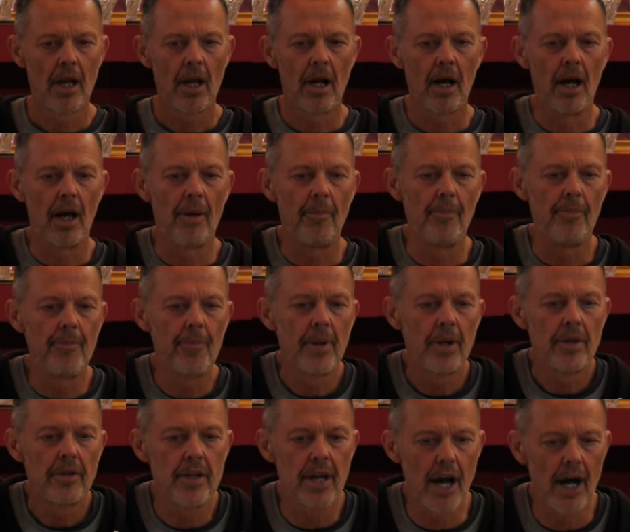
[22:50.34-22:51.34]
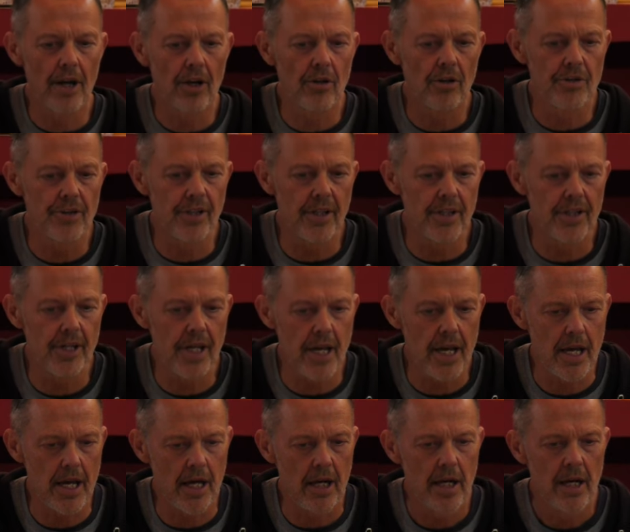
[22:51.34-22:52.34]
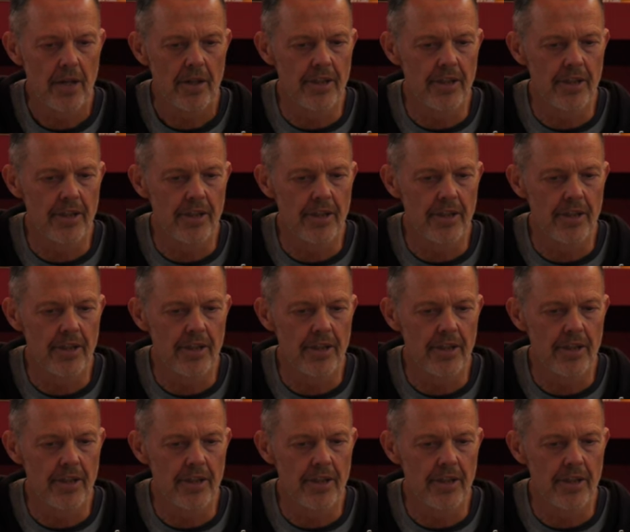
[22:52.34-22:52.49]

Um, the article says here,